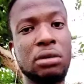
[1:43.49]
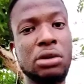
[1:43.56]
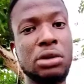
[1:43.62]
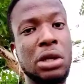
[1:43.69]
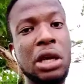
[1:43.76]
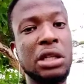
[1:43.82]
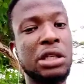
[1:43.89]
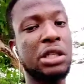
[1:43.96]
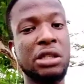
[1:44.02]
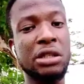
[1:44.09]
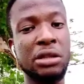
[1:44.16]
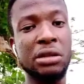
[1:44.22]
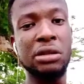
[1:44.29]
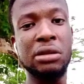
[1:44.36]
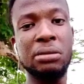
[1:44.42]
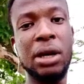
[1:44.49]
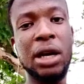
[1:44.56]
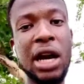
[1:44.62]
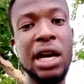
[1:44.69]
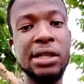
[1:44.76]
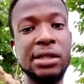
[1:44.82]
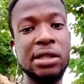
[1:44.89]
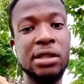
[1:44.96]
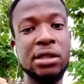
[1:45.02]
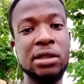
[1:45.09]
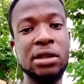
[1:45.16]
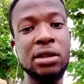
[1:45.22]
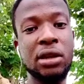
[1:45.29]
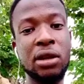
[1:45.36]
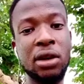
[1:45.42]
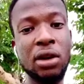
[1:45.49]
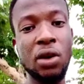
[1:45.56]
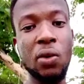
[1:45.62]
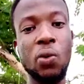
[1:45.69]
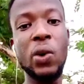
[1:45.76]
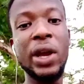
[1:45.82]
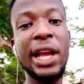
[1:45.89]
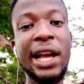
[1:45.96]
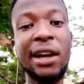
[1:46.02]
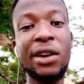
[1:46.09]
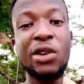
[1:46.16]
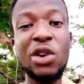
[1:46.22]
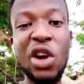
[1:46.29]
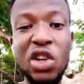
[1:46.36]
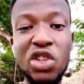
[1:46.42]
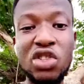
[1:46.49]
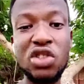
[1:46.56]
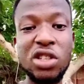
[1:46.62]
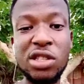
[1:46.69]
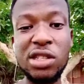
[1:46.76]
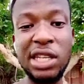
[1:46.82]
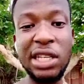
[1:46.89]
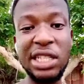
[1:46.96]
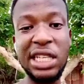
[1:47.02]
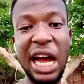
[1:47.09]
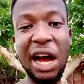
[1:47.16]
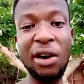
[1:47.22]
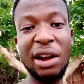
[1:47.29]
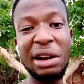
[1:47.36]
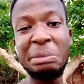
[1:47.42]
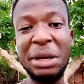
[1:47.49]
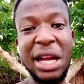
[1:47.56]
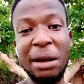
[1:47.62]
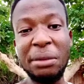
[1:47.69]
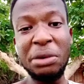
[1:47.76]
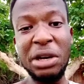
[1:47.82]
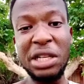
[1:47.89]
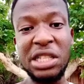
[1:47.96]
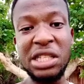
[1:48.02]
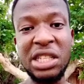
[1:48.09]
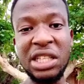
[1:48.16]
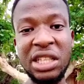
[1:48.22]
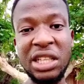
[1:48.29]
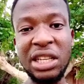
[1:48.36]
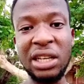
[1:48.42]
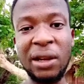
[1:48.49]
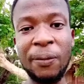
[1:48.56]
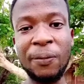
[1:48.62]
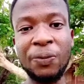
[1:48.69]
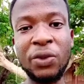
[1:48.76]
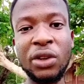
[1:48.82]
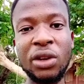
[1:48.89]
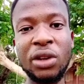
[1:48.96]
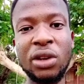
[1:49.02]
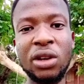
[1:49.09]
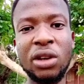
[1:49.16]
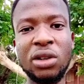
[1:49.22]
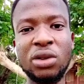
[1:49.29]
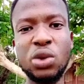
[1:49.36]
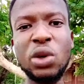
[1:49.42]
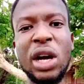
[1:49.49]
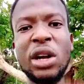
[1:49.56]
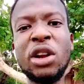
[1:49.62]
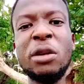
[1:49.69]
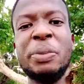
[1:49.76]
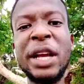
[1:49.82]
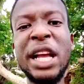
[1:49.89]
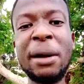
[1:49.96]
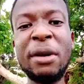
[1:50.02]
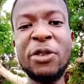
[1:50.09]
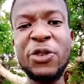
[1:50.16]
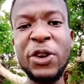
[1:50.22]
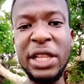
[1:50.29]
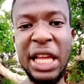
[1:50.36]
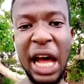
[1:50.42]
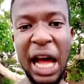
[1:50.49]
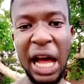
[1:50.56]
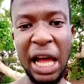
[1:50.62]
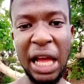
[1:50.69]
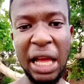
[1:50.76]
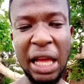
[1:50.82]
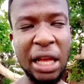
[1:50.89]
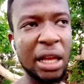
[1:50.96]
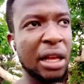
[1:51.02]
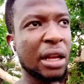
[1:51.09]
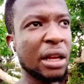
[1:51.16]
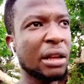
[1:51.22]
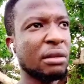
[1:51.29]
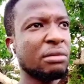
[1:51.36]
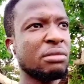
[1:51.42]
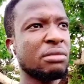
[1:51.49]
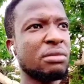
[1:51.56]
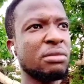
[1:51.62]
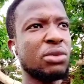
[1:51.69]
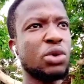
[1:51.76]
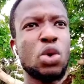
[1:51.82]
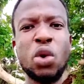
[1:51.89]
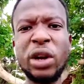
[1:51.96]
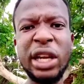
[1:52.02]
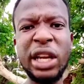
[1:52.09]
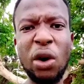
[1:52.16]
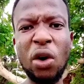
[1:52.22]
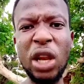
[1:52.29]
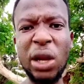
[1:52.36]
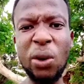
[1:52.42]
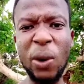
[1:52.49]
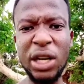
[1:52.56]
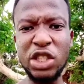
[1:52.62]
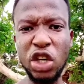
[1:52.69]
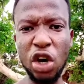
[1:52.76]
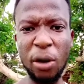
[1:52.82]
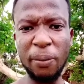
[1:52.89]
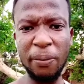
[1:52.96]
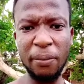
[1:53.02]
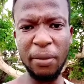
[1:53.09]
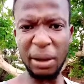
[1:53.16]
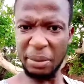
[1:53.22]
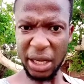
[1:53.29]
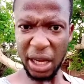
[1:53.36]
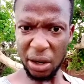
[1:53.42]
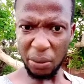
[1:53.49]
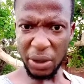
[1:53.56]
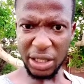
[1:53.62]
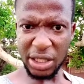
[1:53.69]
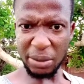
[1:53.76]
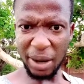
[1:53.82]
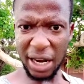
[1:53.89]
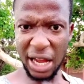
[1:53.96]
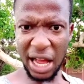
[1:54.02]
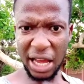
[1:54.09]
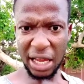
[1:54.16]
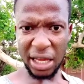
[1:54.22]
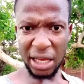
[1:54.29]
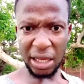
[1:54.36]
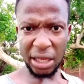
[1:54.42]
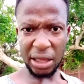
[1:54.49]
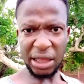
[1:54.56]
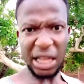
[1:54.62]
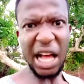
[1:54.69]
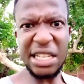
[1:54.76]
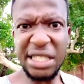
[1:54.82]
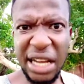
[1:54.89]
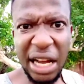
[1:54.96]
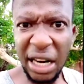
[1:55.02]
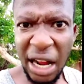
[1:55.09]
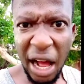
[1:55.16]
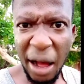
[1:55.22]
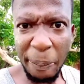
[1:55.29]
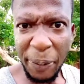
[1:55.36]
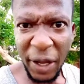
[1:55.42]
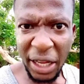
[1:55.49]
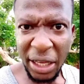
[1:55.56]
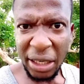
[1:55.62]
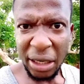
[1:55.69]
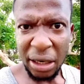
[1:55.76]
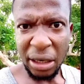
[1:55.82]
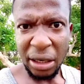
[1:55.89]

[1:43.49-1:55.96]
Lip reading: Search, my guys. We cannot sit down and become rich. You cannot become a fitter doing only one job and become rich, my guy. That can happen.